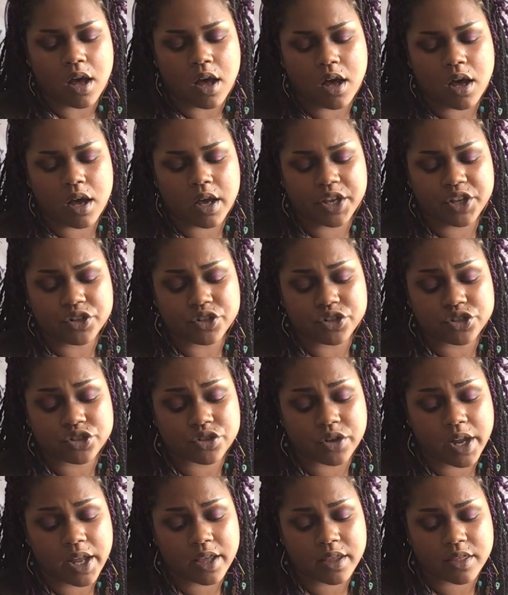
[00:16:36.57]
In your
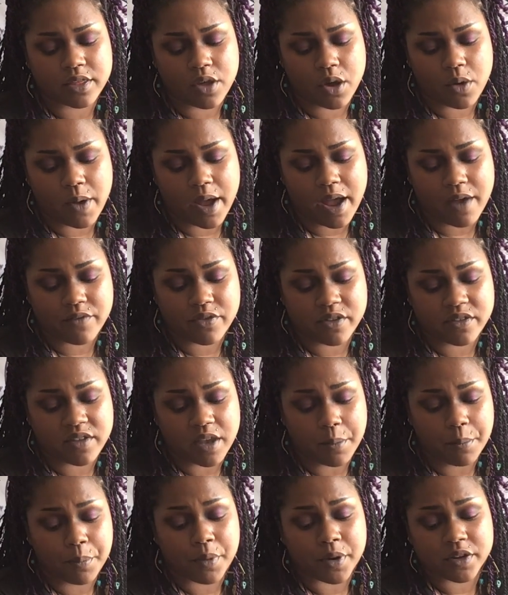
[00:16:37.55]
strength, though, I have the
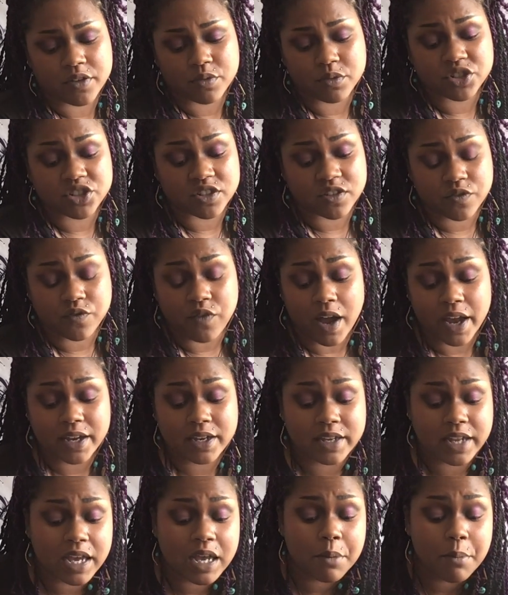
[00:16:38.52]
Temperance, which is
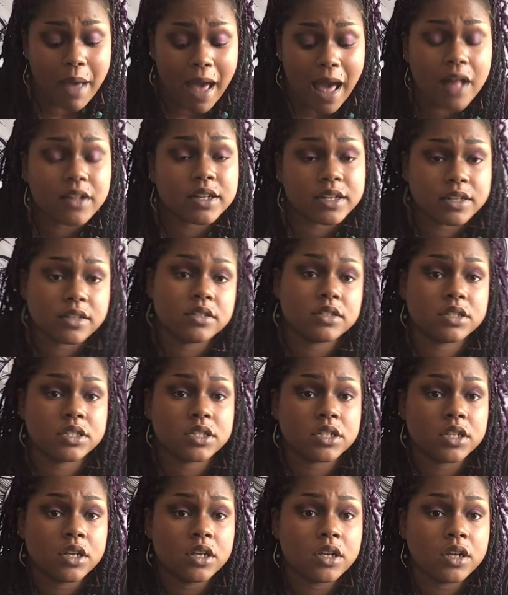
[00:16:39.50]
finding
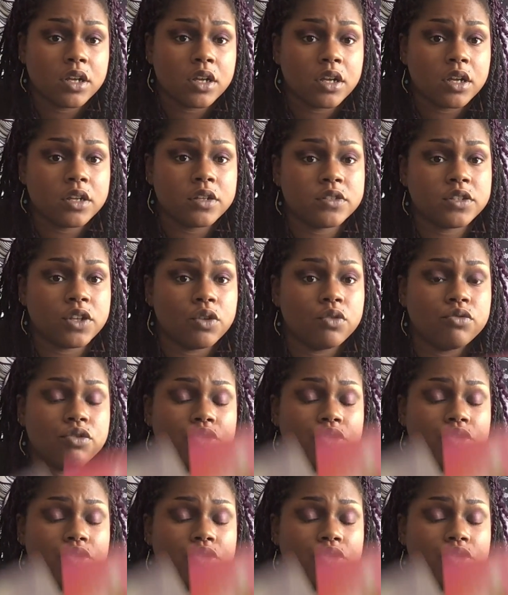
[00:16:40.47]
balance. So